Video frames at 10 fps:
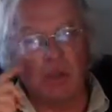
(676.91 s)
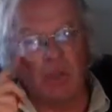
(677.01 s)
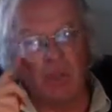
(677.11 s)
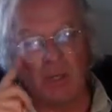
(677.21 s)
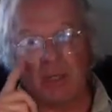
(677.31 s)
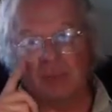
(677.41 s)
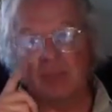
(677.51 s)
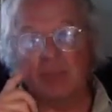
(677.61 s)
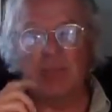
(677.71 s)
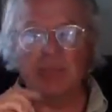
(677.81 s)
and it's going to
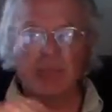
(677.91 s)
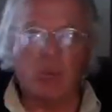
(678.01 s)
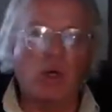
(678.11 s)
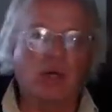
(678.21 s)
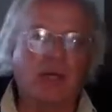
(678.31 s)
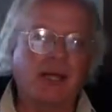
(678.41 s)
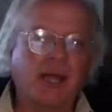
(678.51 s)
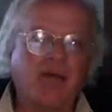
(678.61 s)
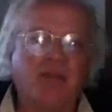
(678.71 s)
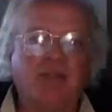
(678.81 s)
be important to have
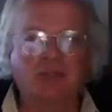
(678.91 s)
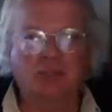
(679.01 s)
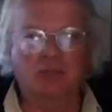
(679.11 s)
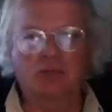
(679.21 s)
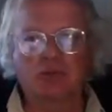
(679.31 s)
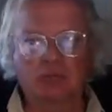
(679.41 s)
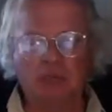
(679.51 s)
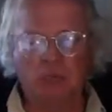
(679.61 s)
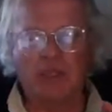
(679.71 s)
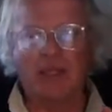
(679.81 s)
this
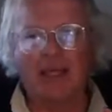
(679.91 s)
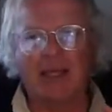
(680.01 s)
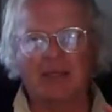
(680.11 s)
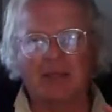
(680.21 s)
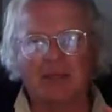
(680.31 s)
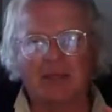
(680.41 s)
regain this